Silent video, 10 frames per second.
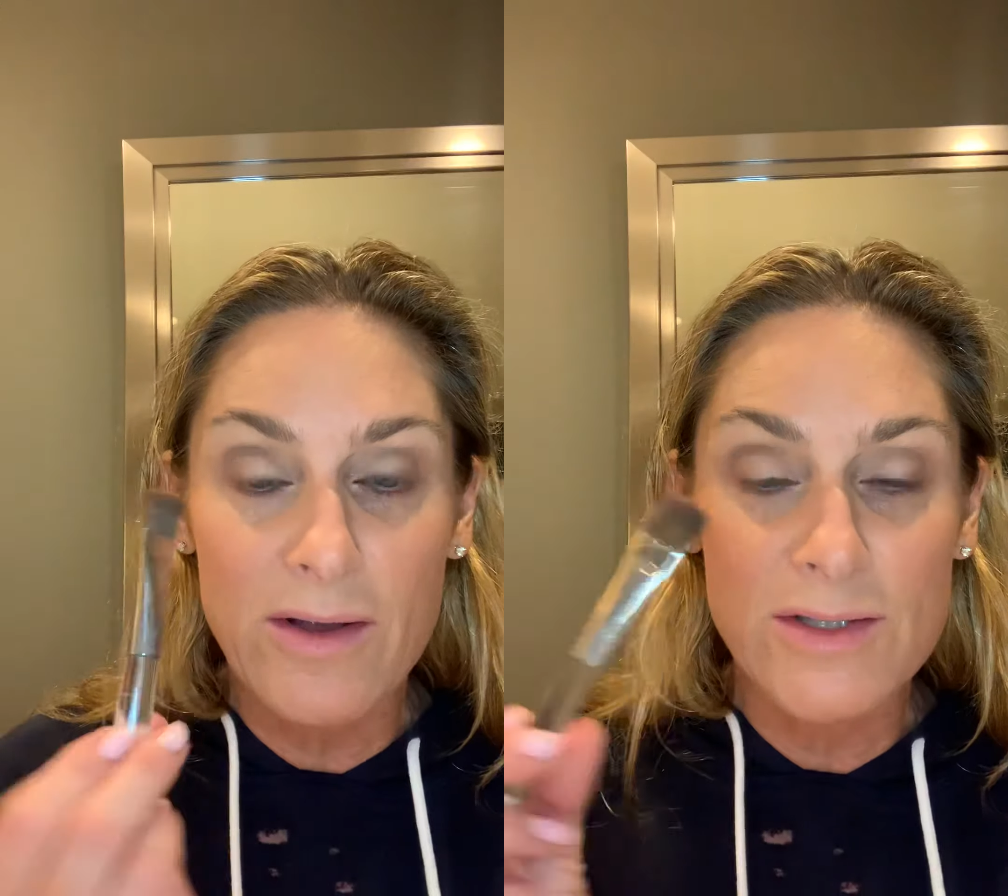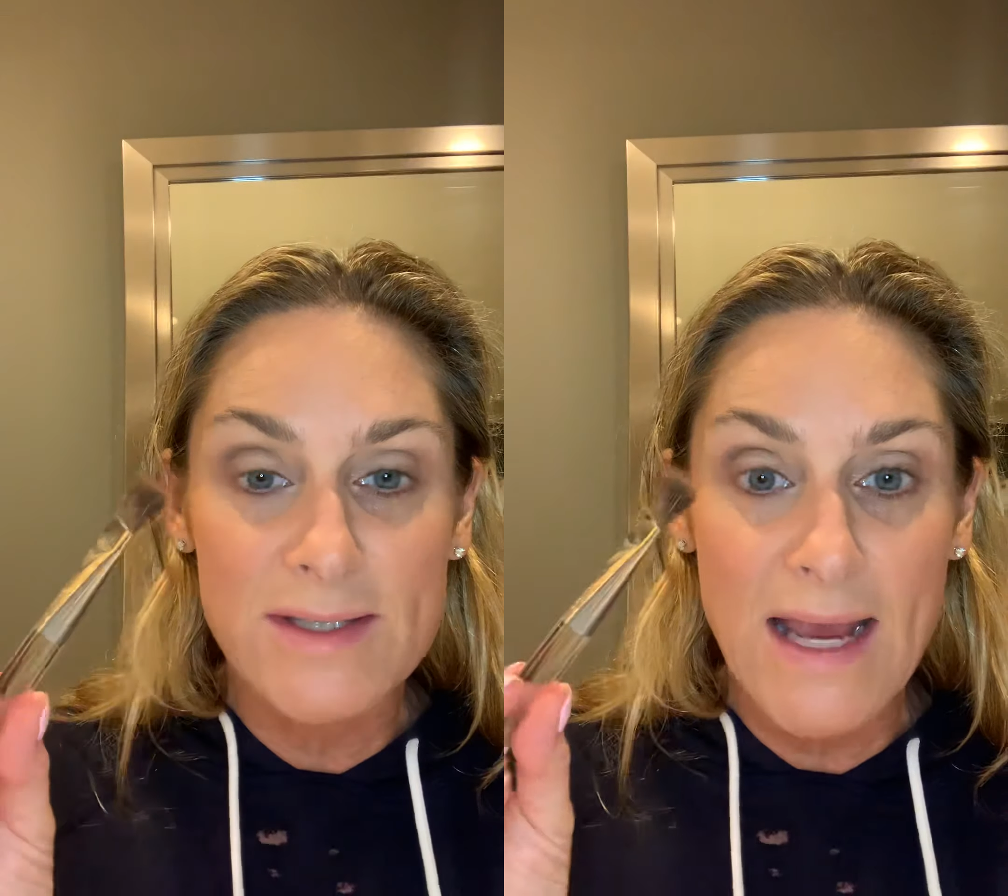
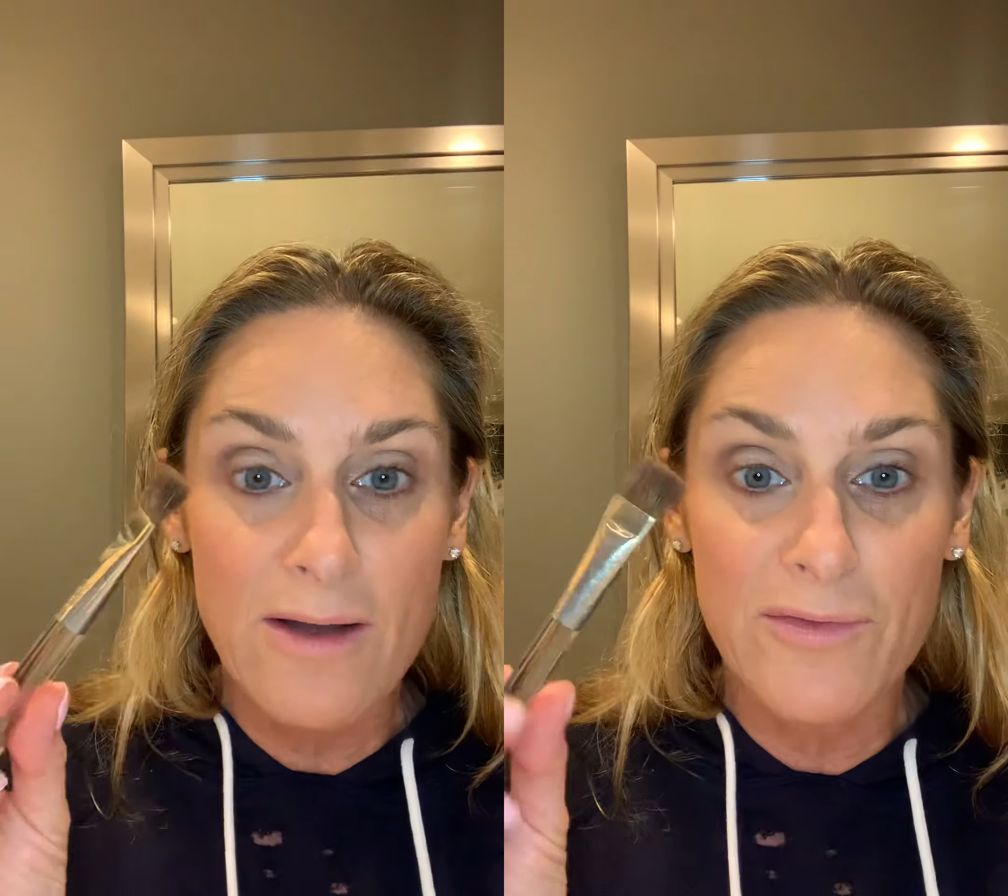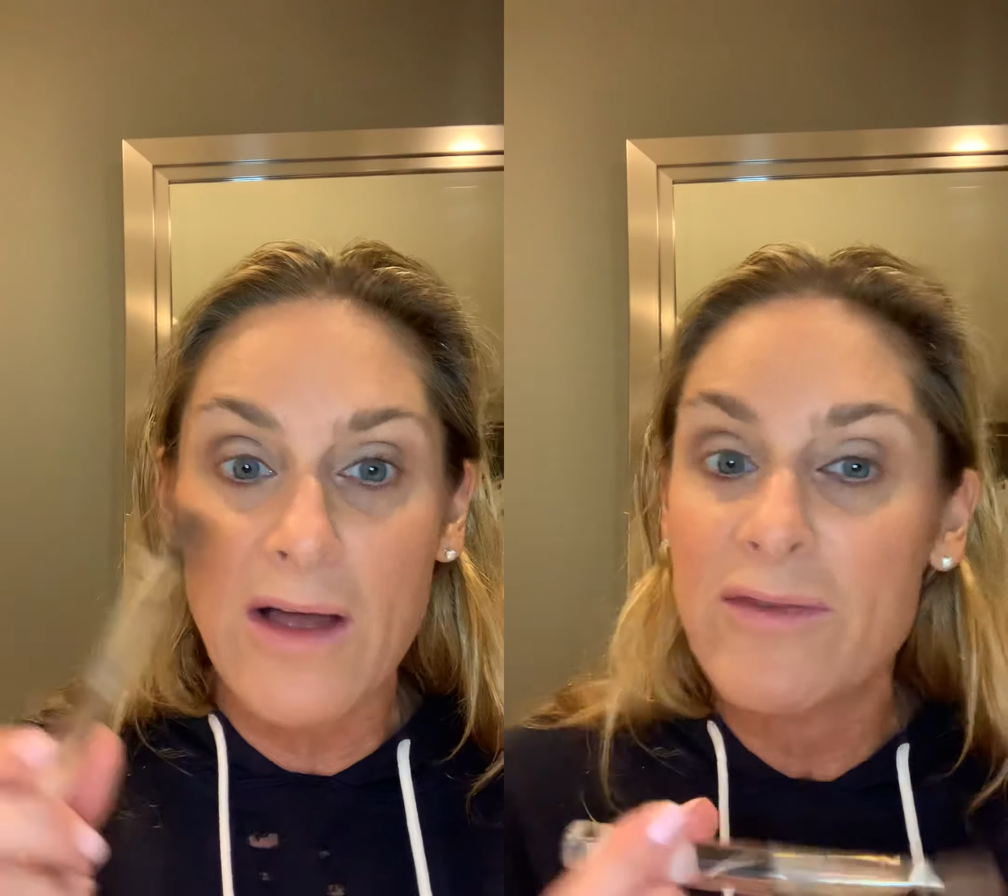I'll just take
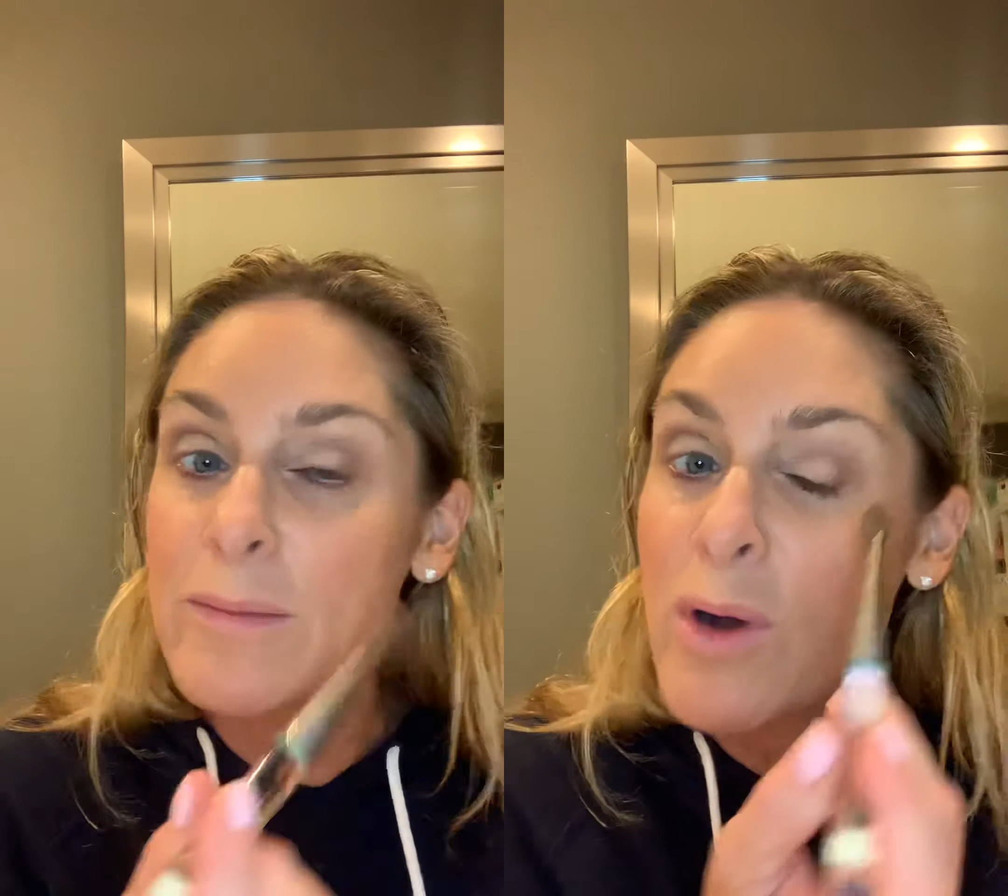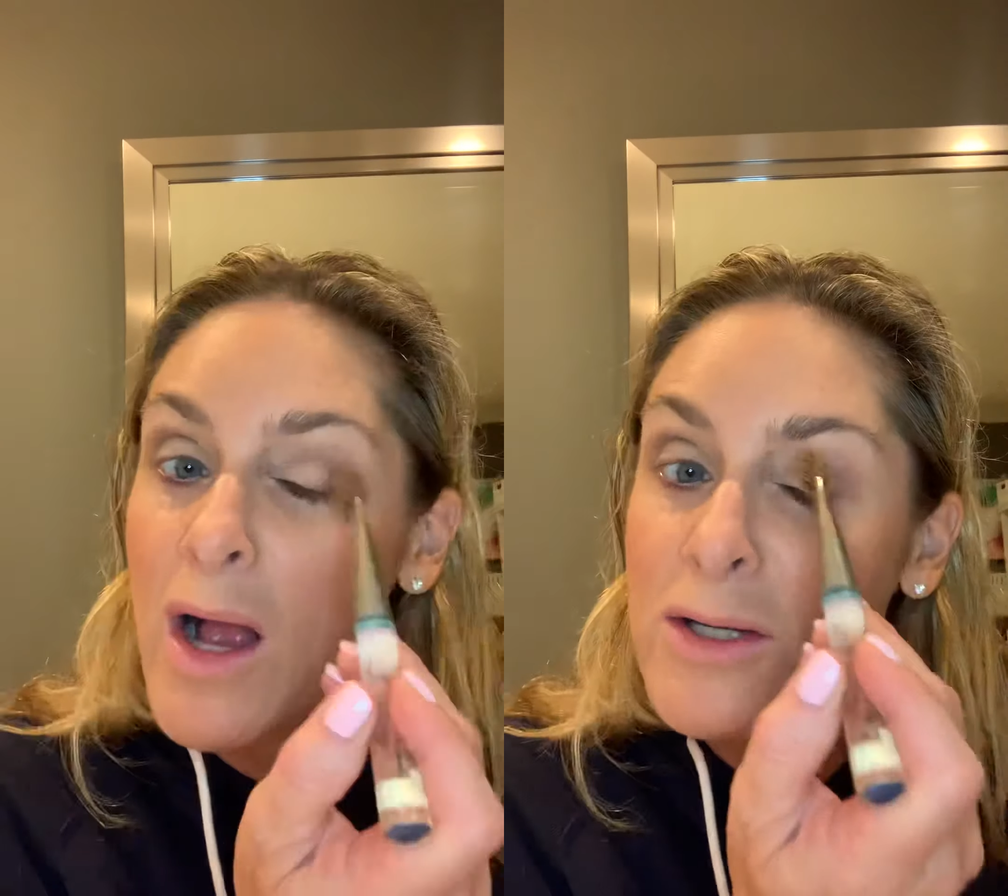a fluffy
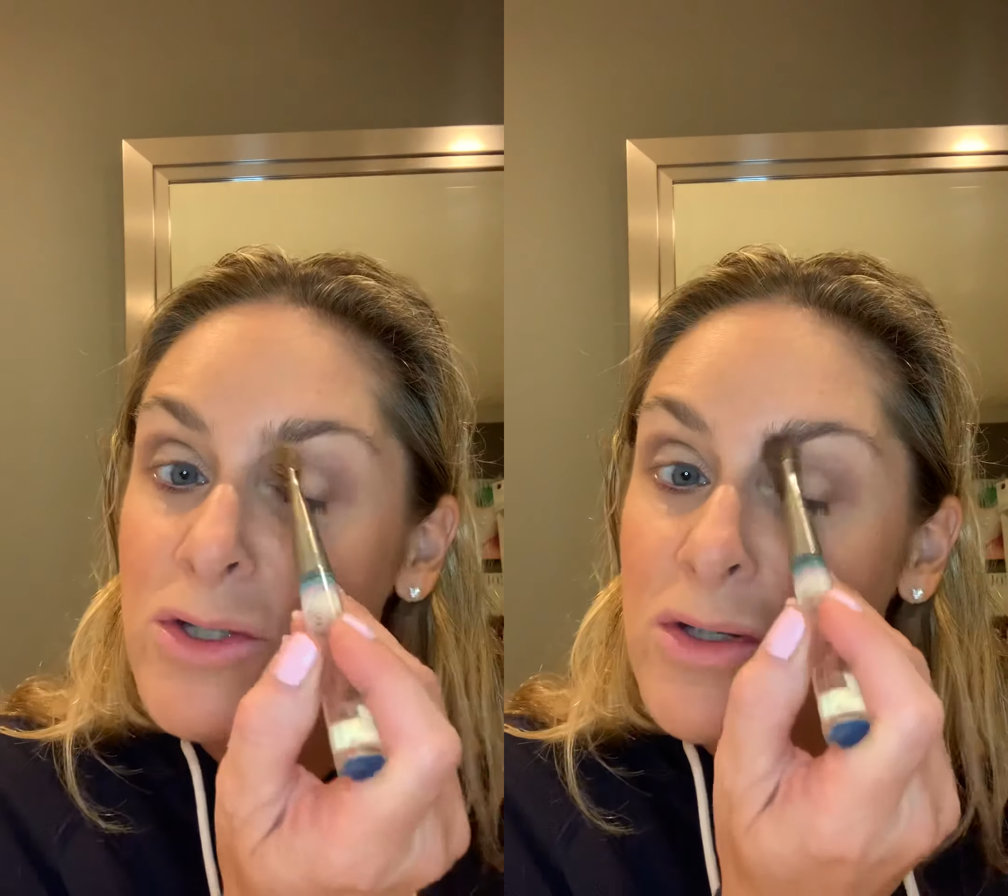brush.